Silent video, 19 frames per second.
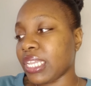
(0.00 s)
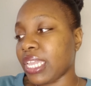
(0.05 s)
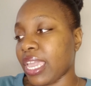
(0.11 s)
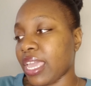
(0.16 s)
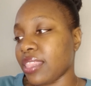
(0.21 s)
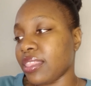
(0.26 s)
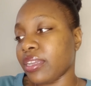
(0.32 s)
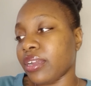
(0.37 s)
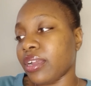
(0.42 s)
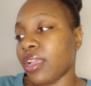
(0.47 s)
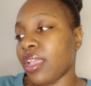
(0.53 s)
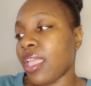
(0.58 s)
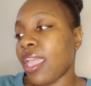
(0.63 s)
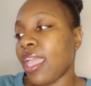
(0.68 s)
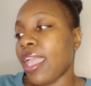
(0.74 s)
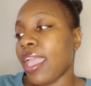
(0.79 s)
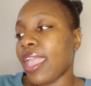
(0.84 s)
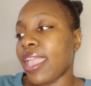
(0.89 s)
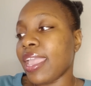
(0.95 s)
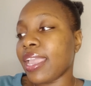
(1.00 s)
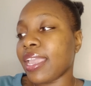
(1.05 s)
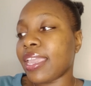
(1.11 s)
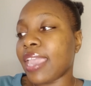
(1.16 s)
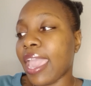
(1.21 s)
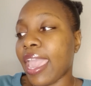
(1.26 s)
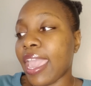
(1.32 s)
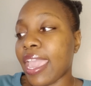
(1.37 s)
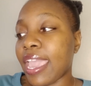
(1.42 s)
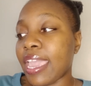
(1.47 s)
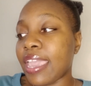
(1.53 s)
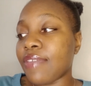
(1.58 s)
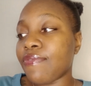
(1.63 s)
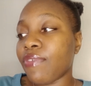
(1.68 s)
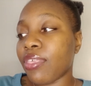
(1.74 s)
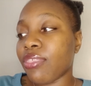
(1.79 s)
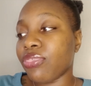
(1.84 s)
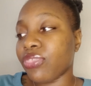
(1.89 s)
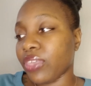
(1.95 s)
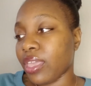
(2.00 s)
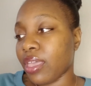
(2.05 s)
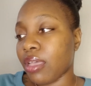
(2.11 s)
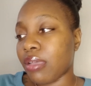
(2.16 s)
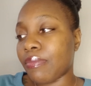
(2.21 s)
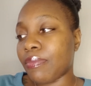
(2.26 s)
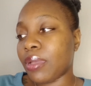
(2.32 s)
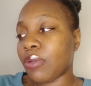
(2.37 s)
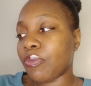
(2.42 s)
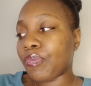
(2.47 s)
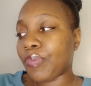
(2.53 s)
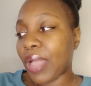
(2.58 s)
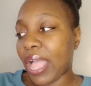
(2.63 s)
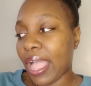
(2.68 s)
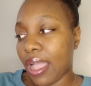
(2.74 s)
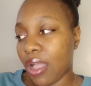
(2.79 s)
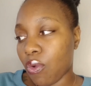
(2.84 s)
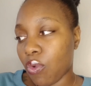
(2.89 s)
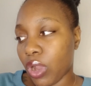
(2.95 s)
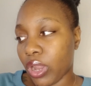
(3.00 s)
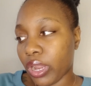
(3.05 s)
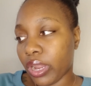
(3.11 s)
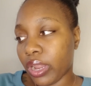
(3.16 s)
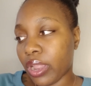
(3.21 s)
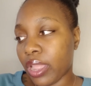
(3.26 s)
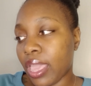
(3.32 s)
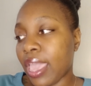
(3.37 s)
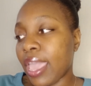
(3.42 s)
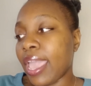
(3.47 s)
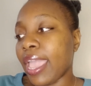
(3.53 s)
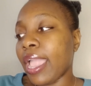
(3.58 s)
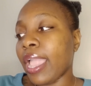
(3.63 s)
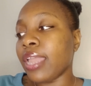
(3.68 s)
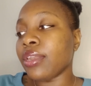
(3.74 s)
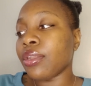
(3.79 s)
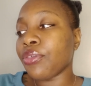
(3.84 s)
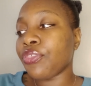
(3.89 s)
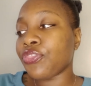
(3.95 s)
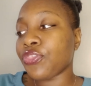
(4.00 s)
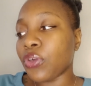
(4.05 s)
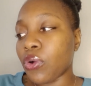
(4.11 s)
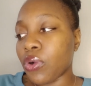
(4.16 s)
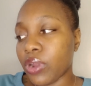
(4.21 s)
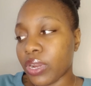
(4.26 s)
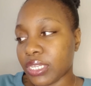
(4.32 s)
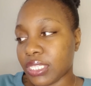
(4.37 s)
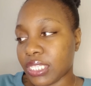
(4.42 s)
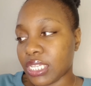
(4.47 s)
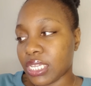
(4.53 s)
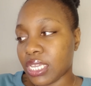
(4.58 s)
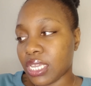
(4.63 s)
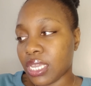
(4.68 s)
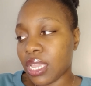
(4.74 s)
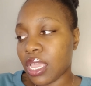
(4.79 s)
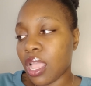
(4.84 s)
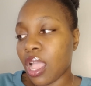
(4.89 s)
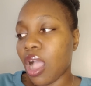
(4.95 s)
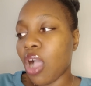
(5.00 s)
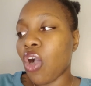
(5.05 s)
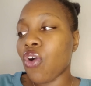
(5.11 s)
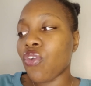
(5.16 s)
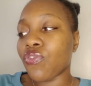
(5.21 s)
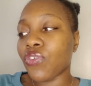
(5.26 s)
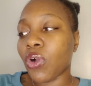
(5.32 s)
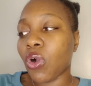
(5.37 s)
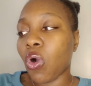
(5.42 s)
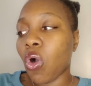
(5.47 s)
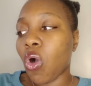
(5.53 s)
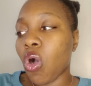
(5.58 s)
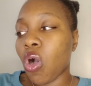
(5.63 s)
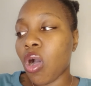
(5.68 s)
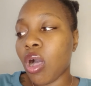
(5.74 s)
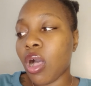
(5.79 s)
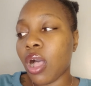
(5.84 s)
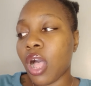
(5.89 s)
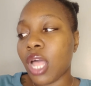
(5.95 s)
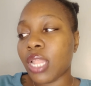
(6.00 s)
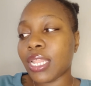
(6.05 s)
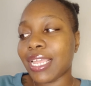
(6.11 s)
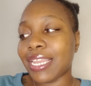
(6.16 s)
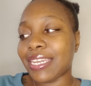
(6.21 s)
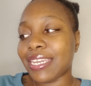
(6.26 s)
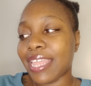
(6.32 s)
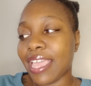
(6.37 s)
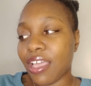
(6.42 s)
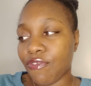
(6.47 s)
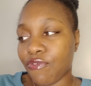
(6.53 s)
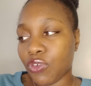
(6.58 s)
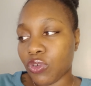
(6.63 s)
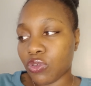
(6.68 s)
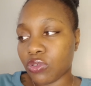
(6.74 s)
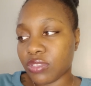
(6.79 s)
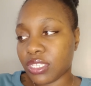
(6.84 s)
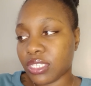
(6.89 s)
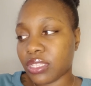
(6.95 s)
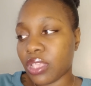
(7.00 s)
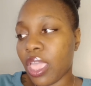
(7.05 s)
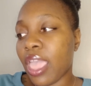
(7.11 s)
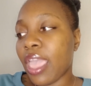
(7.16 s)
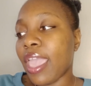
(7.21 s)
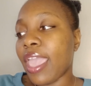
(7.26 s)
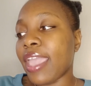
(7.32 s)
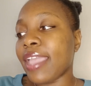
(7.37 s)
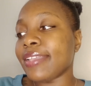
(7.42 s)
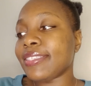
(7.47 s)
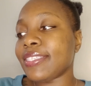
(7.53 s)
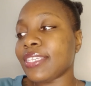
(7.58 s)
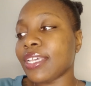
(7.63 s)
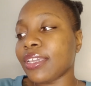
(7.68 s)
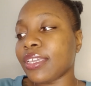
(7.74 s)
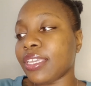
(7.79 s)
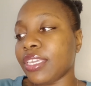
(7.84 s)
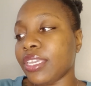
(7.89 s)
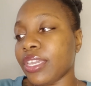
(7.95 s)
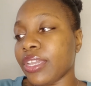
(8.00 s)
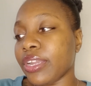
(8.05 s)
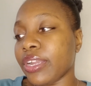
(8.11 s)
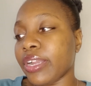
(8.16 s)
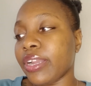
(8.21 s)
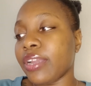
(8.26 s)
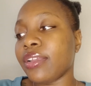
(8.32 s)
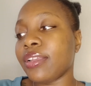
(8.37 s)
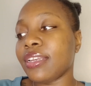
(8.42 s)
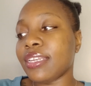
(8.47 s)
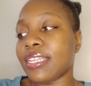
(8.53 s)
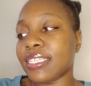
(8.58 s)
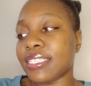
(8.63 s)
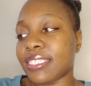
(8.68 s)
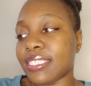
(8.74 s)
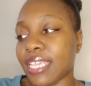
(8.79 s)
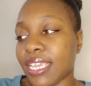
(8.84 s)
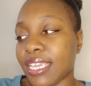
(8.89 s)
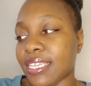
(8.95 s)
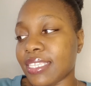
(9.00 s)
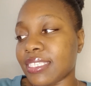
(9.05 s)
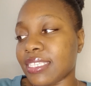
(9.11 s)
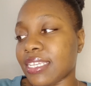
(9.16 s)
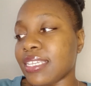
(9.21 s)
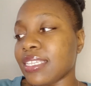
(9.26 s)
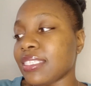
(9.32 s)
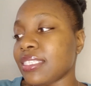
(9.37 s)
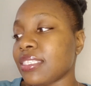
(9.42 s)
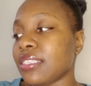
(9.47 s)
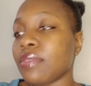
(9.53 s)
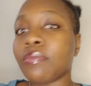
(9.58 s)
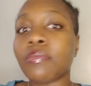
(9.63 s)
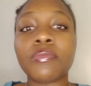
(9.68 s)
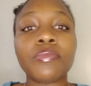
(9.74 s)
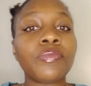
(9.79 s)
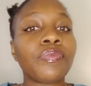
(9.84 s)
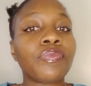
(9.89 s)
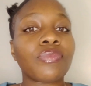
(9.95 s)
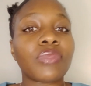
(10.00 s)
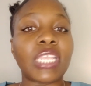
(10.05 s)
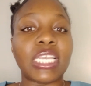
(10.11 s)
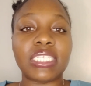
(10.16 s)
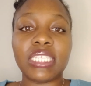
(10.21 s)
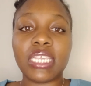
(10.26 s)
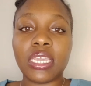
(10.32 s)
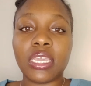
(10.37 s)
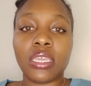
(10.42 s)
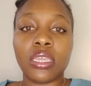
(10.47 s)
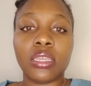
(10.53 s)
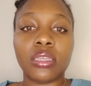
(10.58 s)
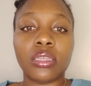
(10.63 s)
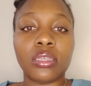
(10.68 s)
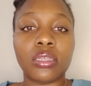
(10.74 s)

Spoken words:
together and gave them power and authority over all devils and to cure diseases. That's it.